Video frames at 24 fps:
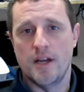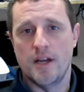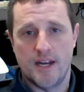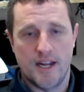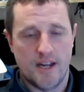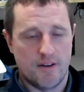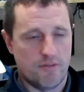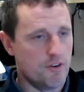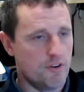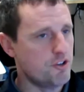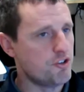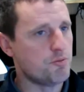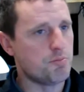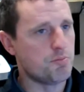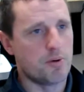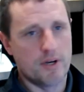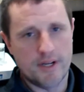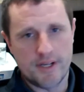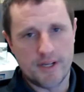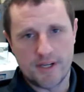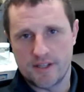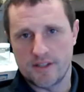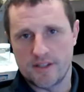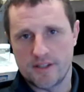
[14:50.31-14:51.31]
and every
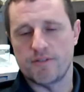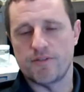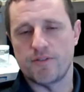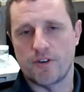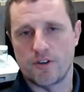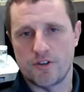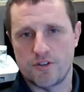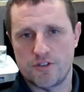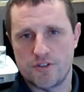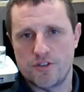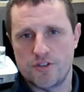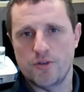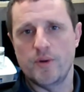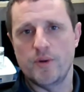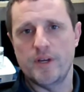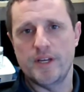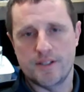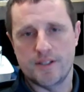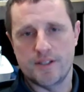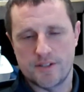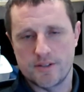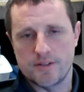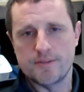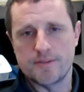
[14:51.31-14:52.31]
spring in the first 2
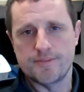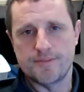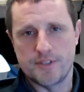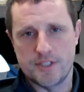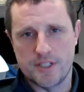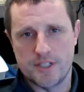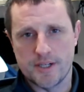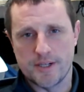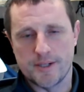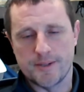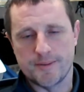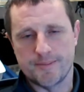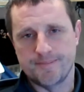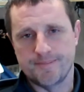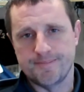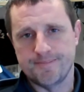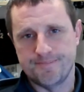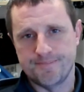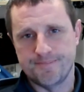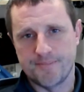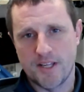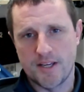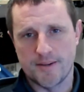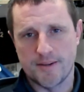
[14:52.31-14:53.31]
weeks. So,
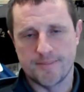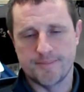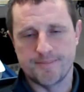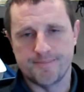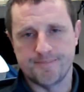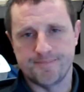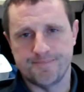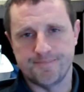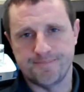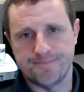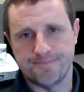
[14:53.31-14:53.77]
yeah.